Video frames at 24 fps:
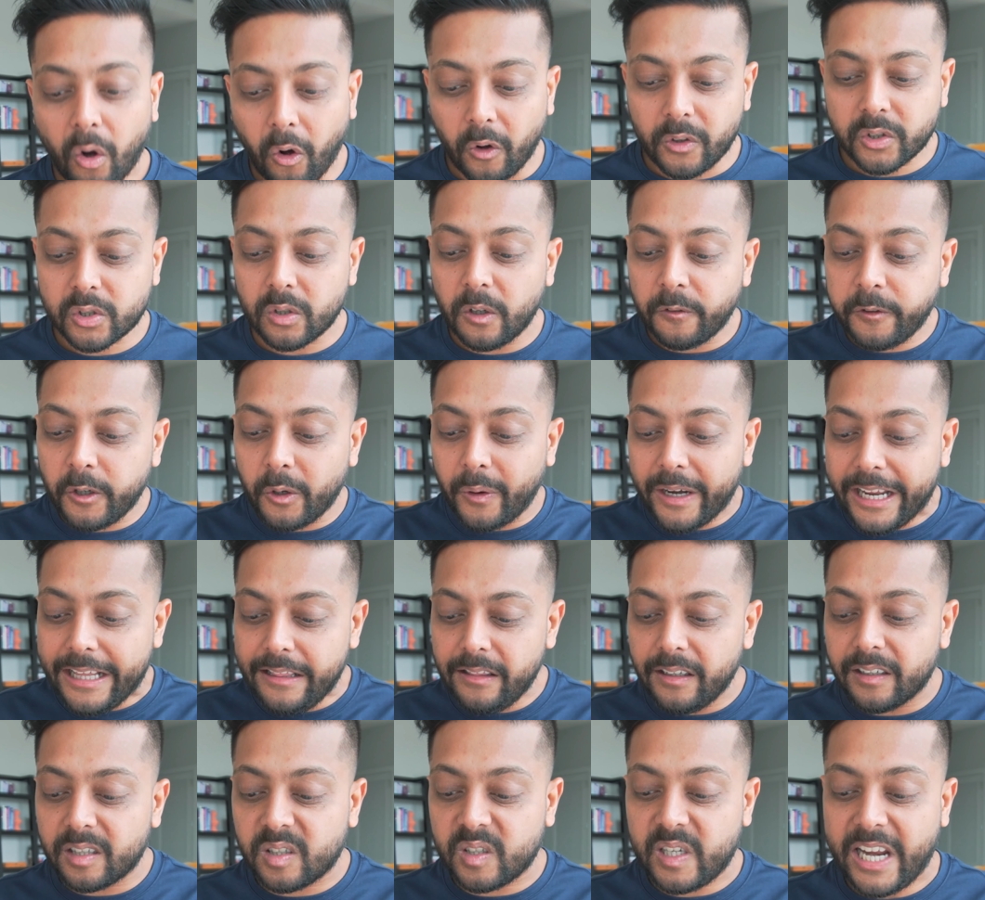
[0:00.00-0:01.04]
Also, if you're in
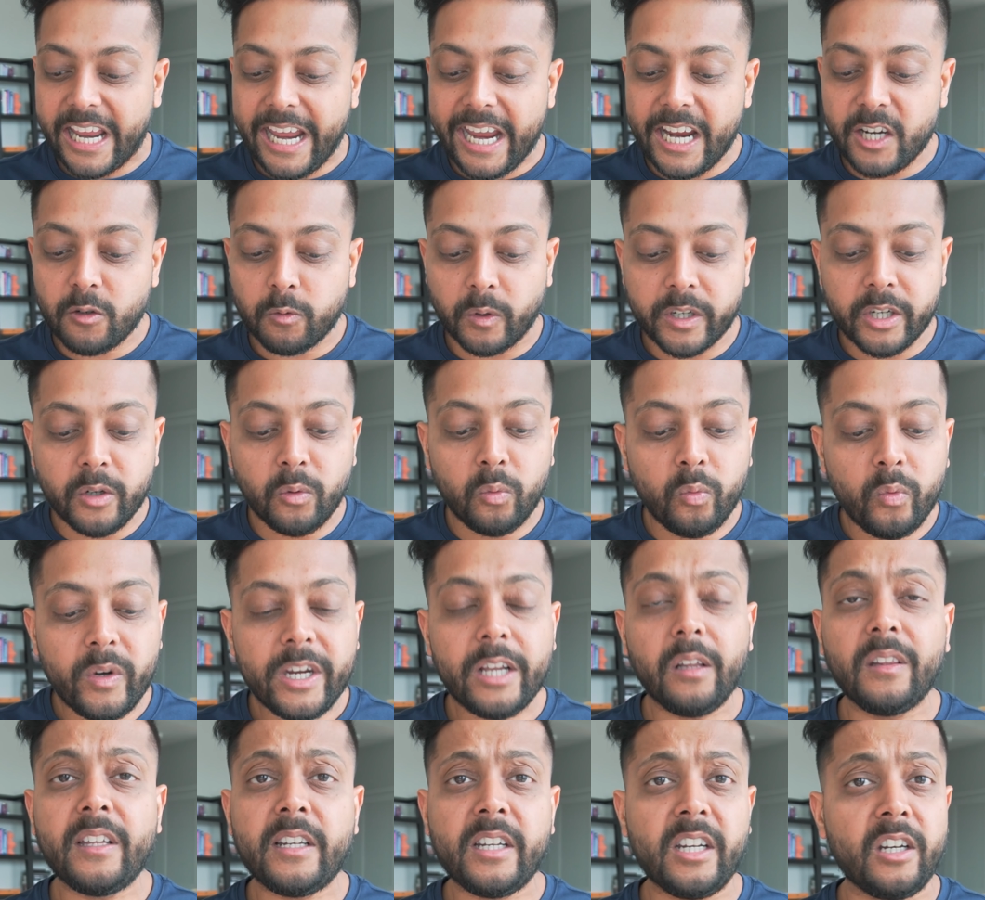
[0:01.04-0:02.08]
this stage where you
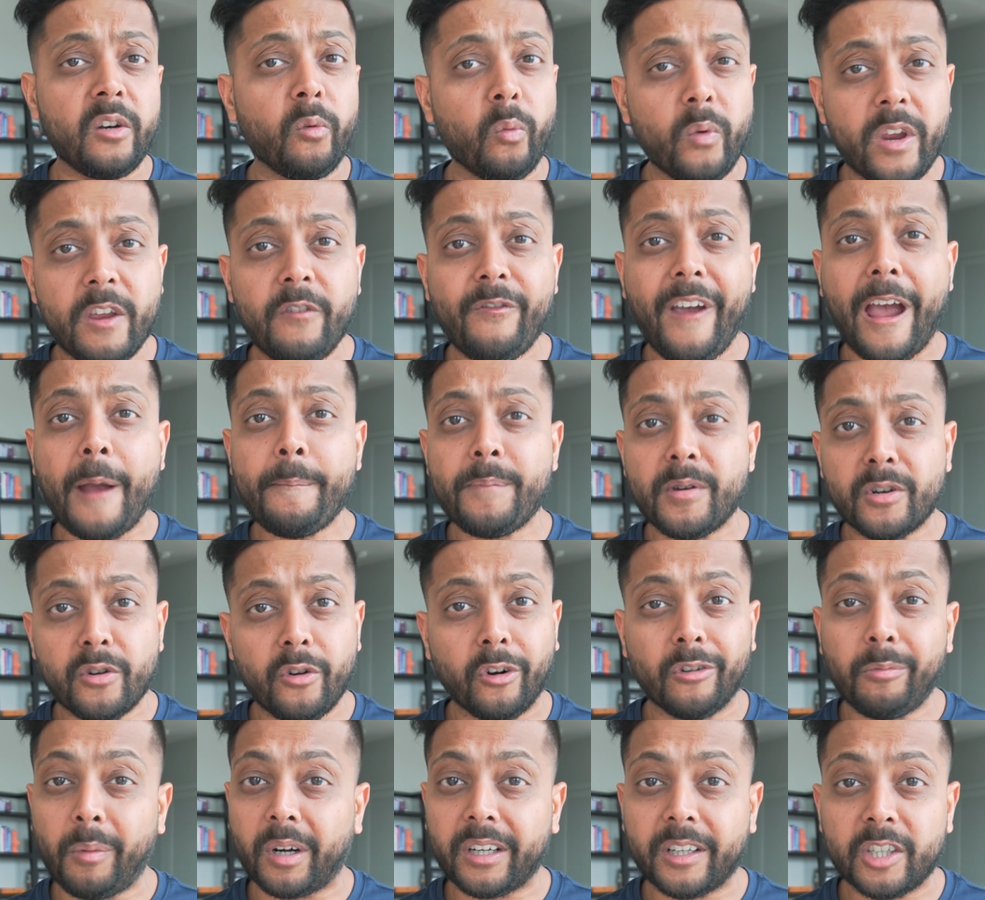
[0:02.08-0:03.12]
really need to revamp your
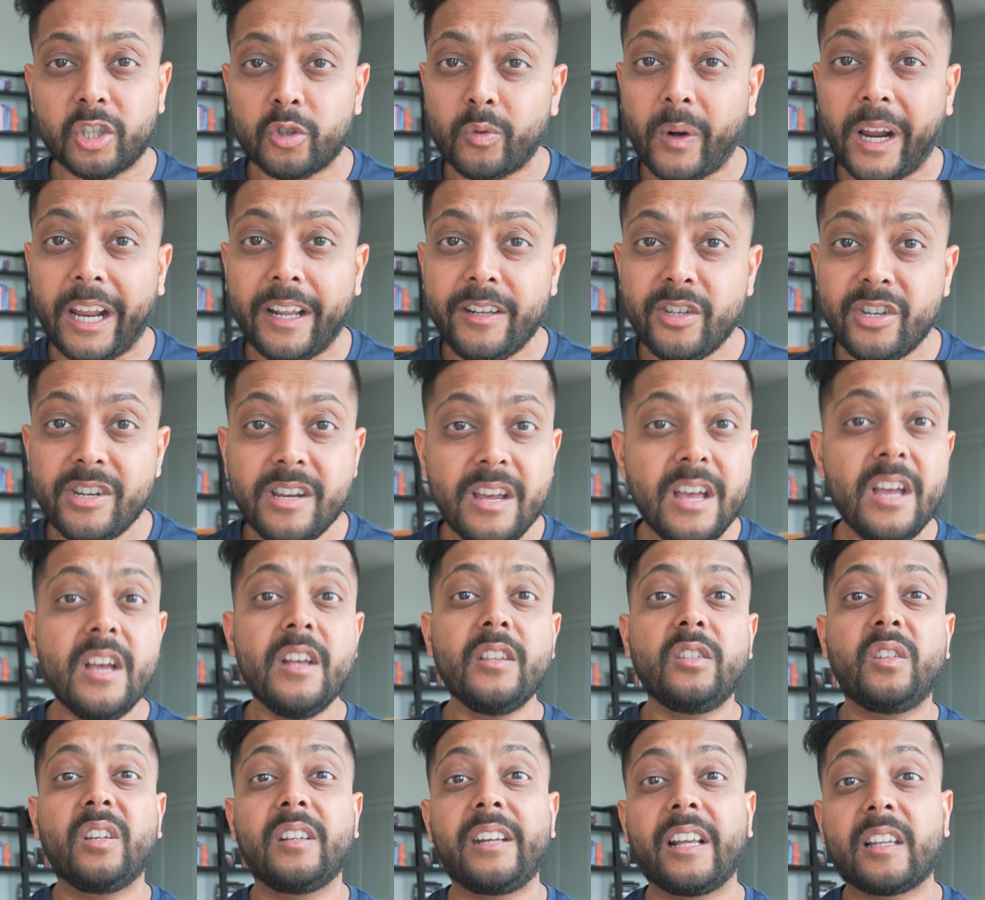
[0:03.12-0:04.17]
go-to-market strategy
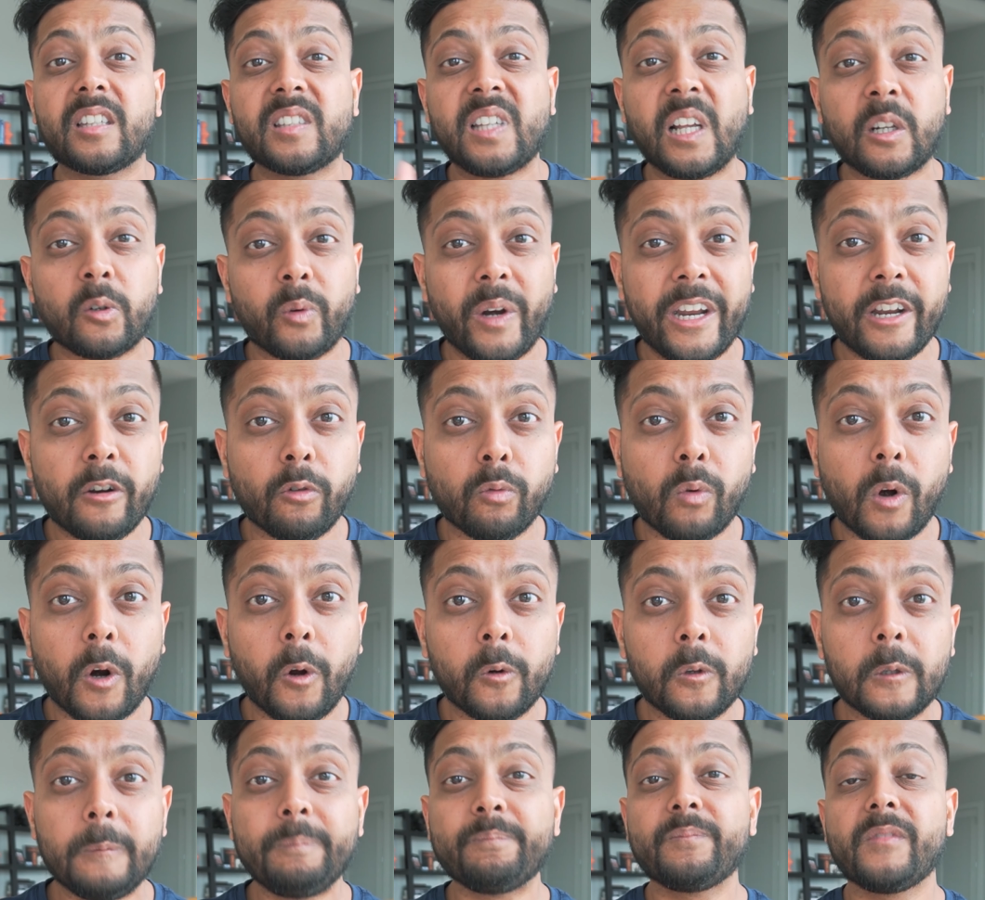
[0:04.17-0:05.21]
so you can accelerate
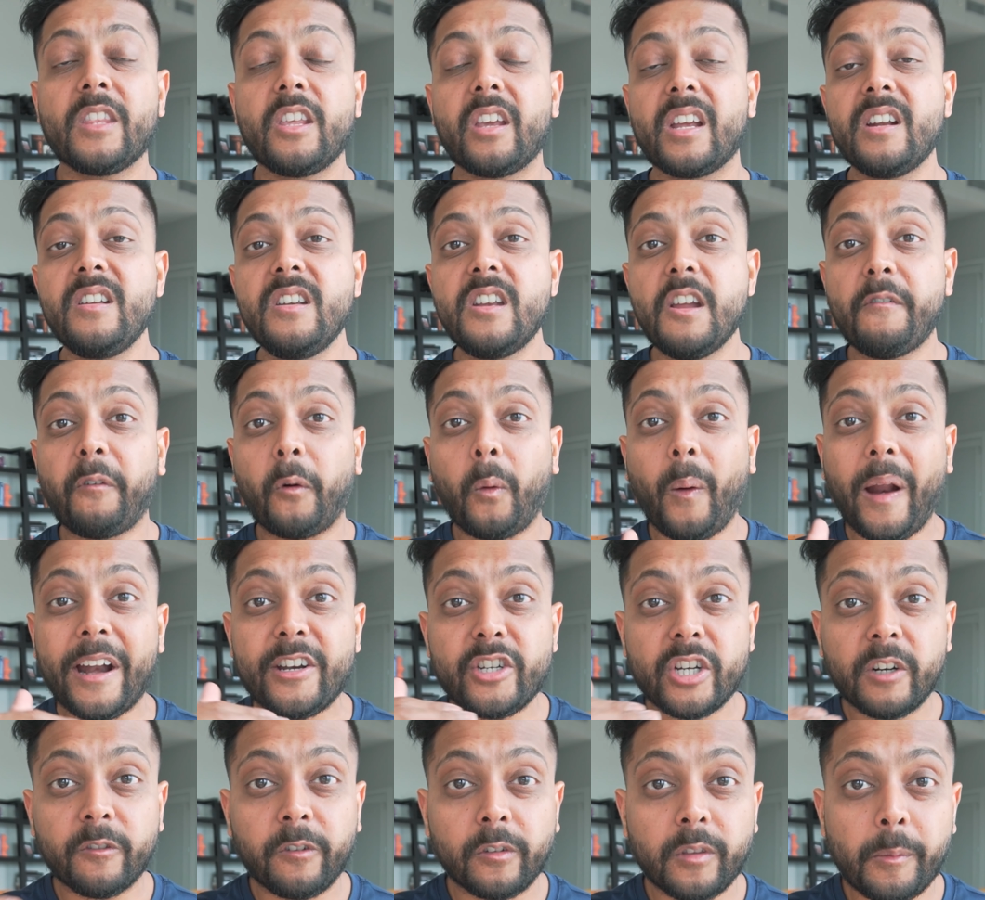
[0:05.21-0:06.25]
growth, you can
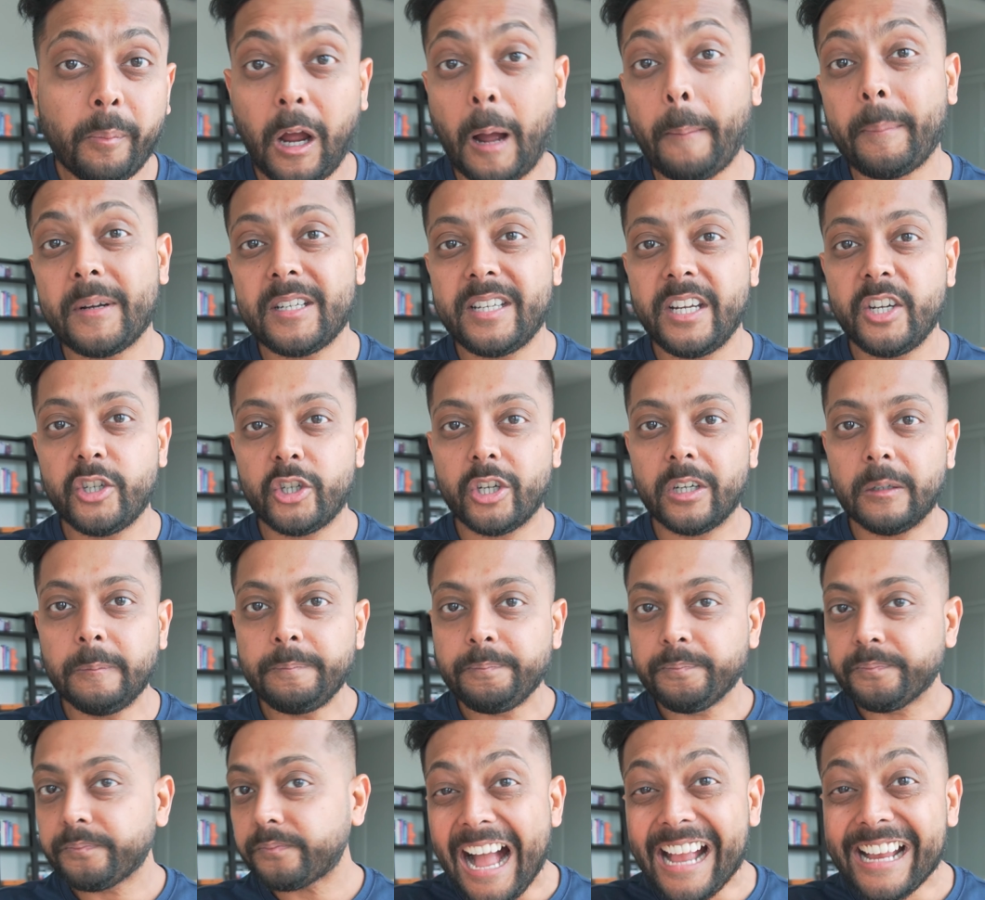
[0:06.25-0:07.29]
differentiate from the competition,
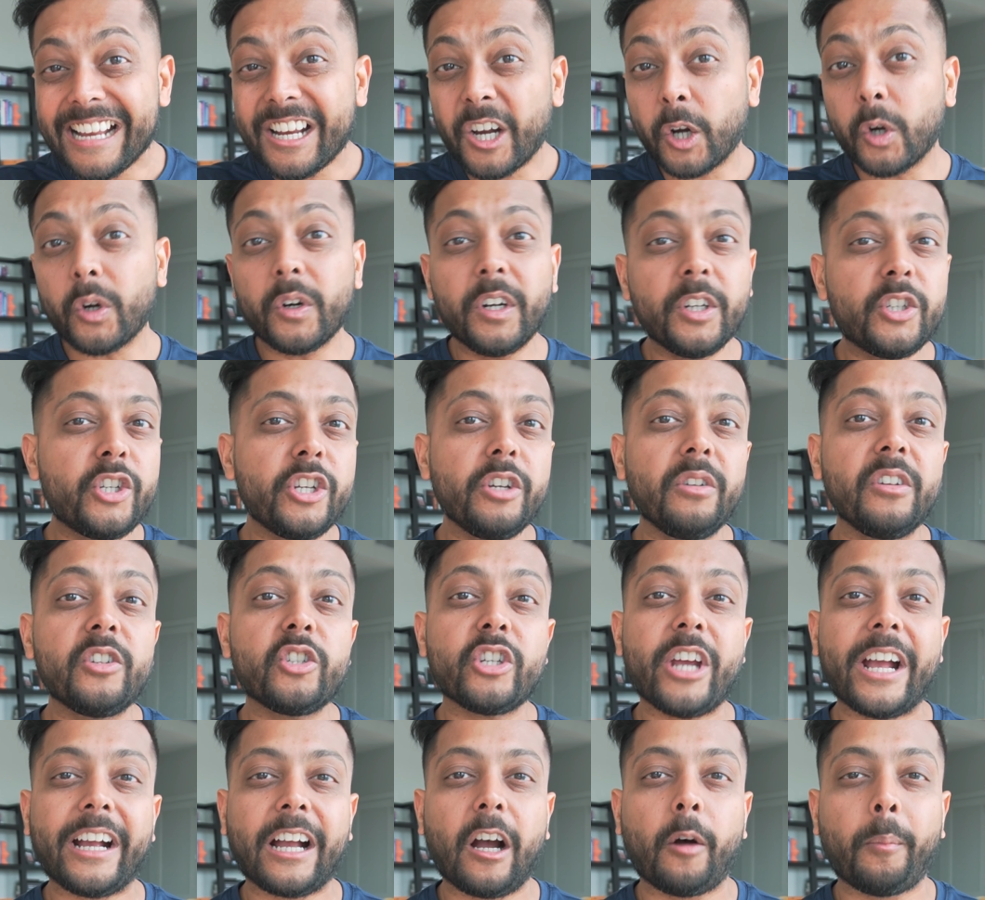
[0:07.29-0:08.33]
I encourage you to
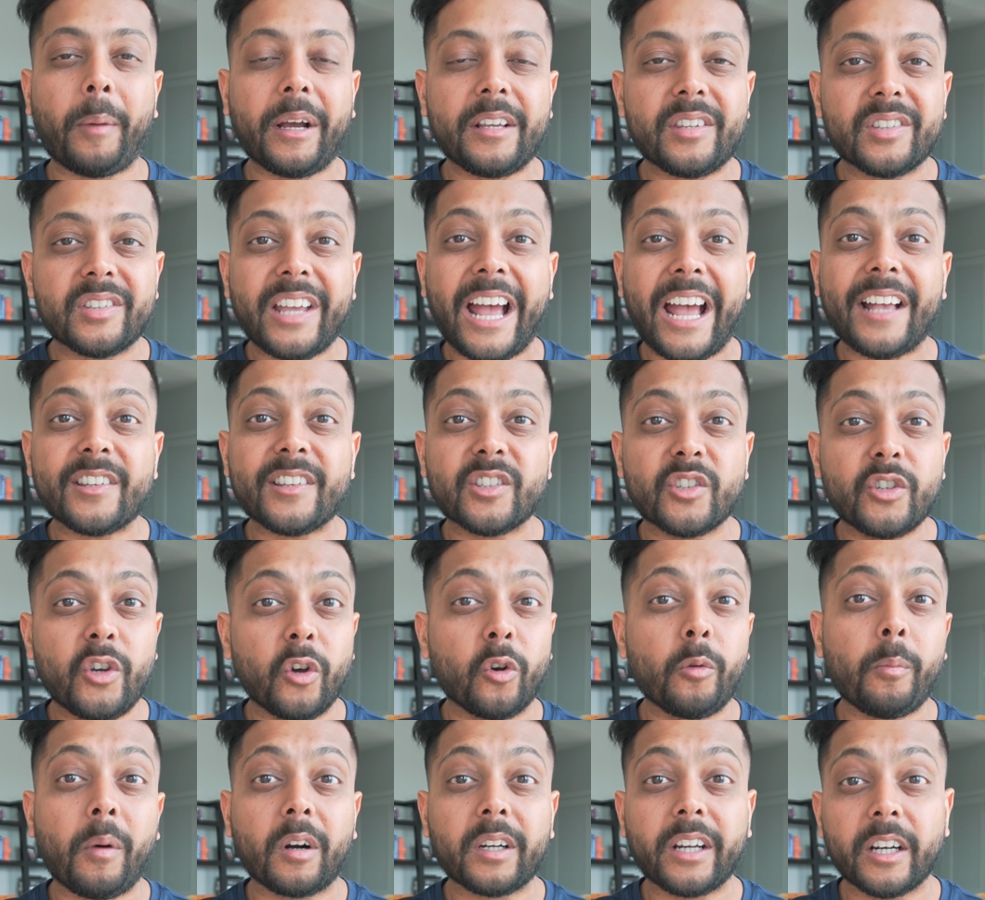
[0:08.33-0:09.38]
check out my SaaS
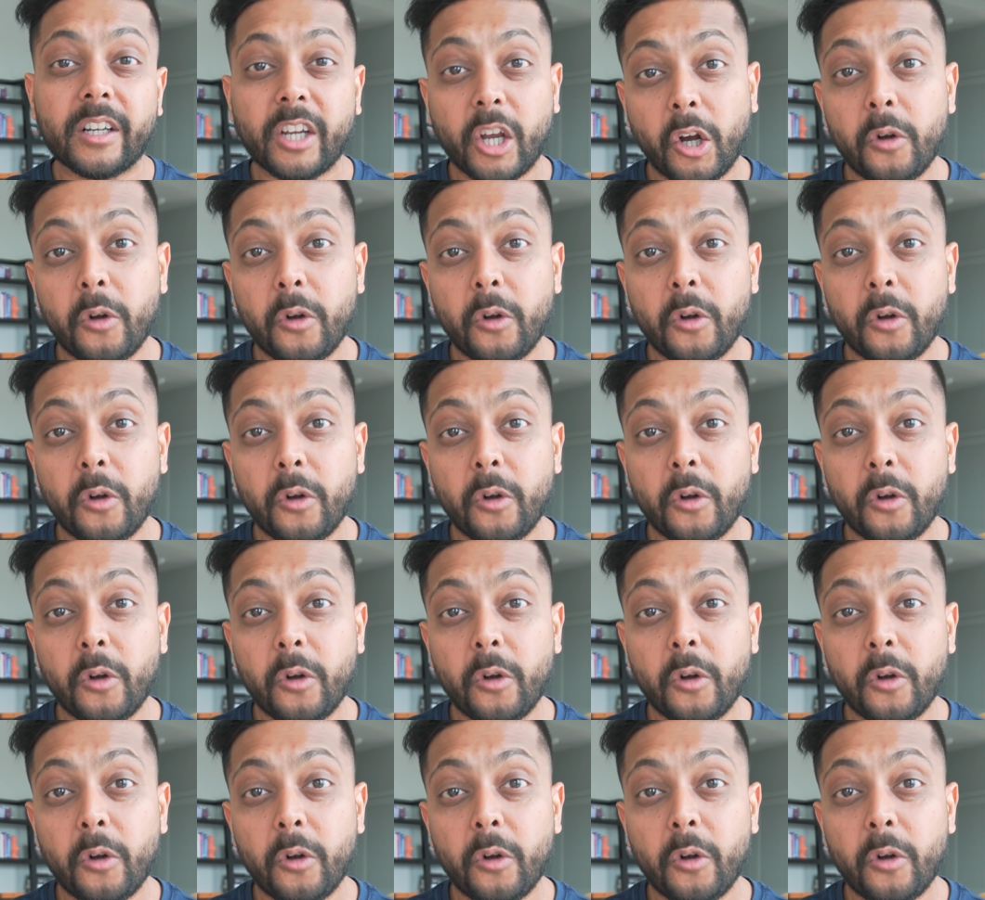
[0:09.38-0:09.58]
go-to-market